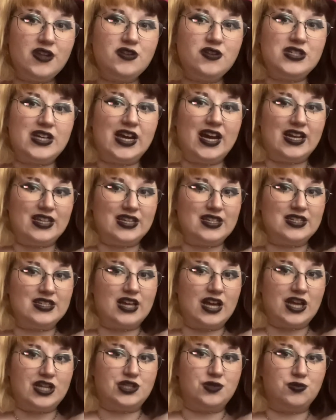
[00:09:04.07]
day I had this
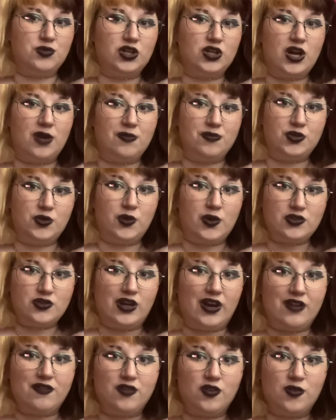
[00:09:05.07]
customer come through our
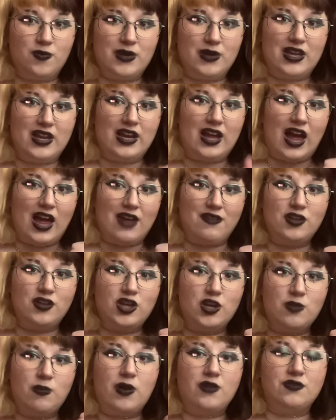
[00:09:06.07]
drive-thru and be like, I have a
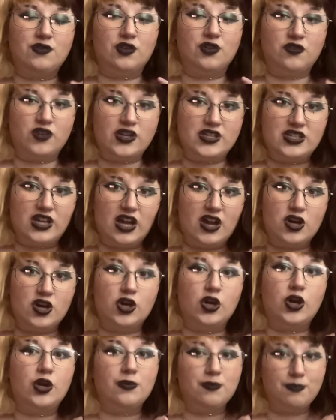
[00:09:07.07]
coupon for a free
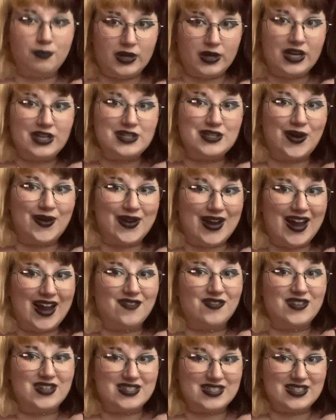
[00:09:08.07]
slider, but I don't have
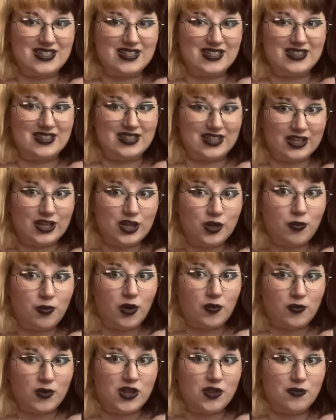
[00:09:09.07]
the
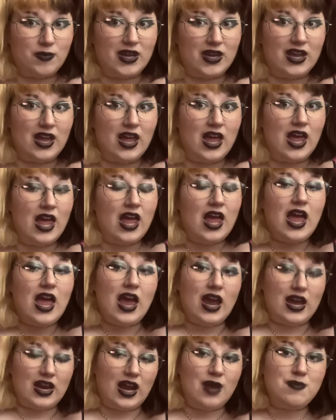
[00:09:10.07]
coupon with me.
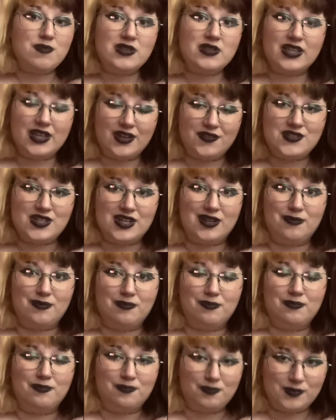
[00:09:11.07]
And I believed him
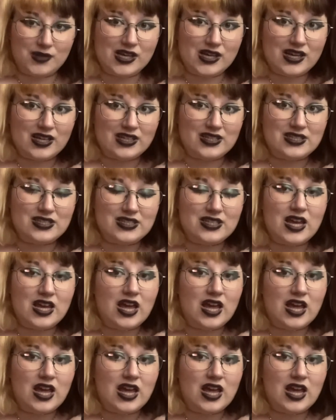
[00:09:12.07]
because